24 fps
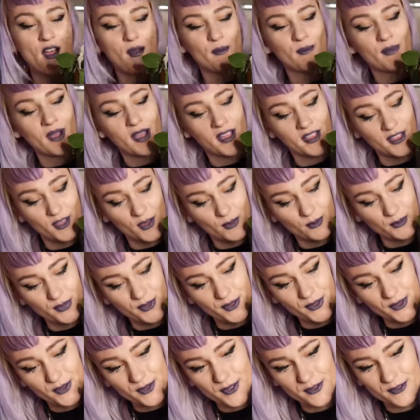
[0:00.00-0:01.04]
My
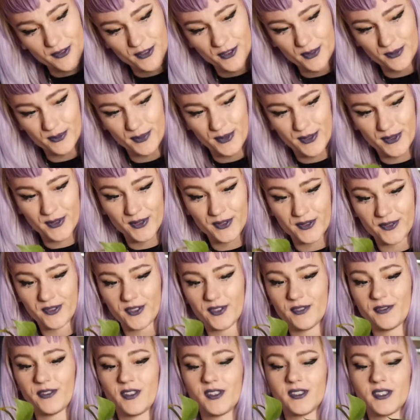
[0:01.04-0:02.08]
beautiful
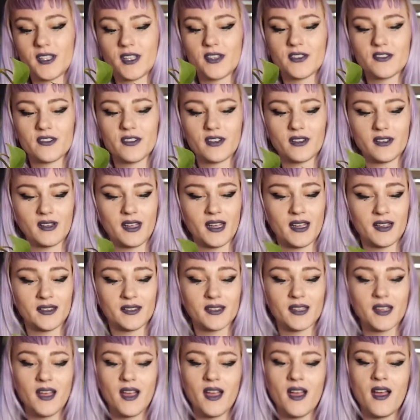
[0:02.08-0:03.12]
philodendron. And
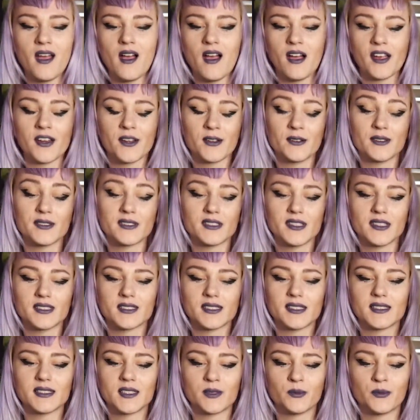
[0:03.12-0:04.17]
I know it's just a
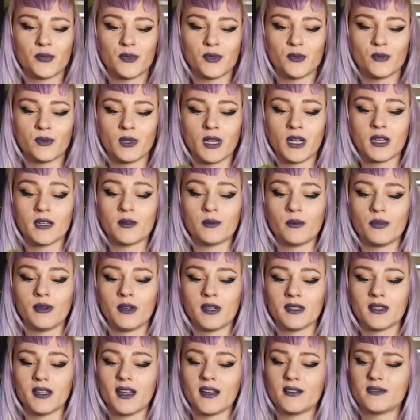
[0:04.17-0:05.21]
simple one,
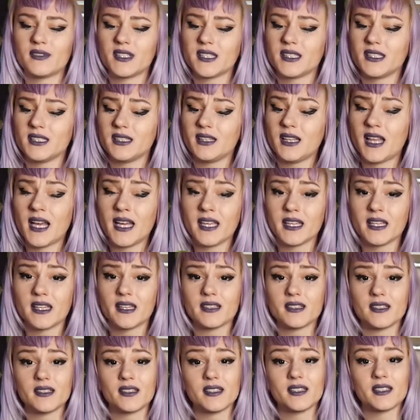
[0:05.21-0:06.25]
but I really like it.
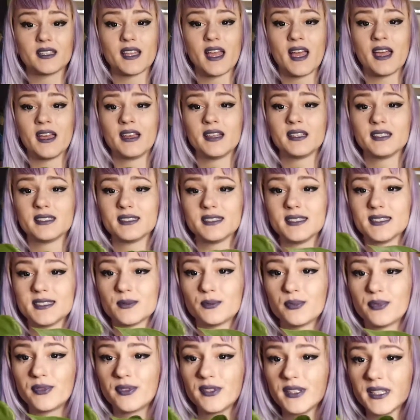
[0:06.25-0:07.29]
It has these
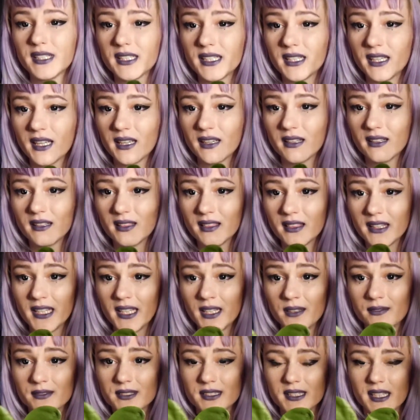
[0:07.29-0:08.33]
pretty
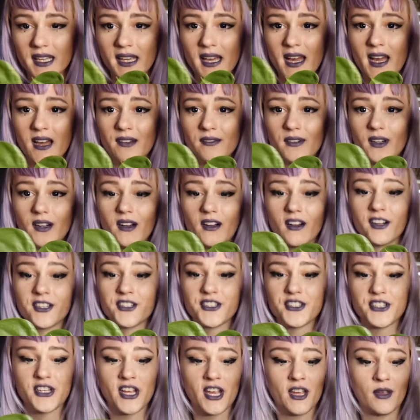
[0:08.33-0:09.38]
leaves, they have a heart
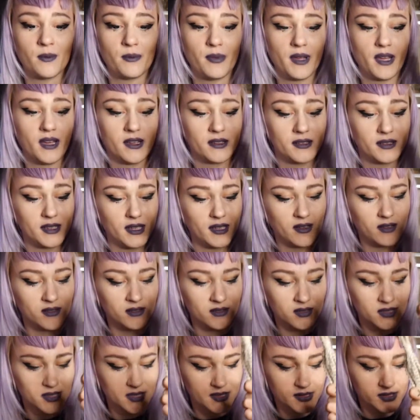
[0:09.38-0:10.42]
shape, and the
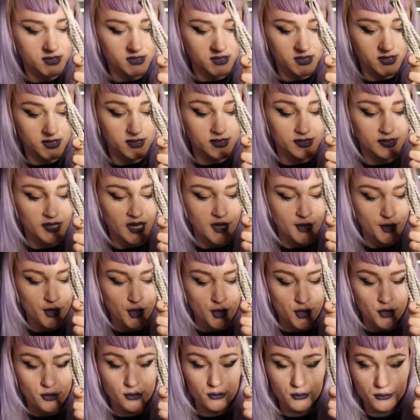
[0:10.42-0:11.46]
color is just
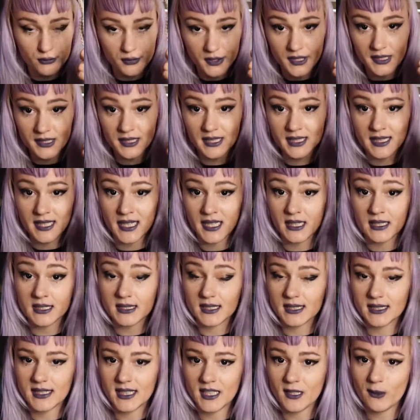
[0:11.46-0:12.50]
really nice
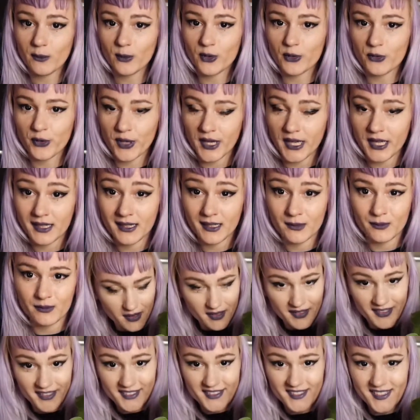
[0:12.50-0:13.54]
deep green,
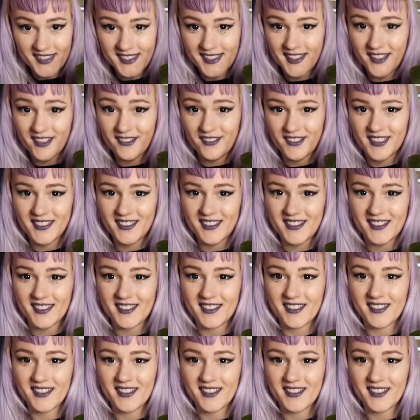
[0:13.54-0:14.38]
and I just love it.